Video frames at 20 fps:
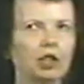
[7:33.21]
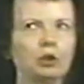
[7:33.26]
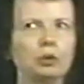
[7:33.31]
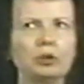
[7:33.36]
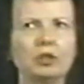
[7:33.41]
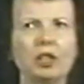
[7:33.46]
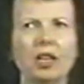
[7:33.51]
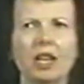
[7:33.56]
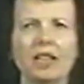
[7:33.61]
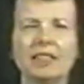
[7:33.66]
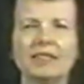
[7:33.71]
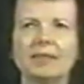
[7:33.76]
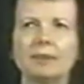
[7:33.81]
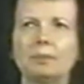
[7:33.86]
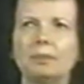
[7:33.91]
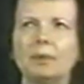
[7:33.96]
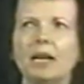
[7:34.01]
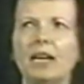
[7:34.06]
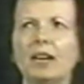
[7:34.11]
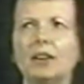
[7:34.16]
who talks
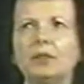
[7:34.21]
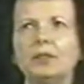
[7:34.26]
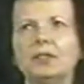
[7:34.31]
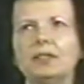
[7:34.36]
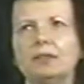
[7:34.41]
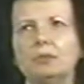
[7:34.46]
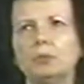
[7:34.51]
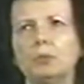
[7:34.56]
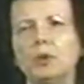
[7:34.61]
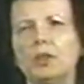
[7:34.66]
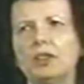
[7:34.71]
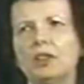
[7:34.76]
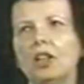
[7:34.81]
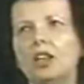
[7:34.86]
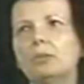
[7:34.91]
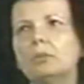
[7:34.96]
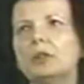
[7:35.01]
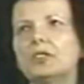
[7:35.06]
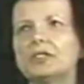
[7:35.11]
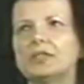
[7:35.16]
about, with
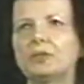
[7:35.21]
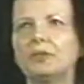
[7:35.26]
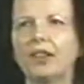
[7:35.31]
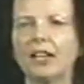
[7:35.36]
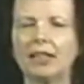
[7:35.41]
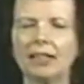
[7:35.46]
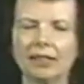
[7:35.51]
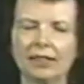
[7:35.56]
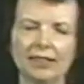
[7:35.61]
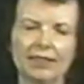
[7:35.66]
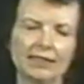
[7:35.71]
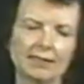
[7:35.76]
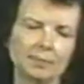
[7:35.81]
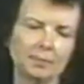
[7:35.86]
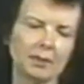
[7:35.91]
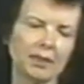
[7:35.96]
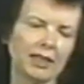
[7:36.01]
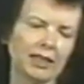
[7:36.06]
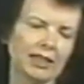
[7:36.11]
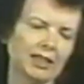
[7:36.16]
almost violins
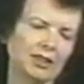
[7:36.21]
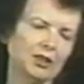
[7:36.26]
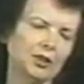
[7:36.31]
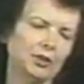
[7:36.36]
playing,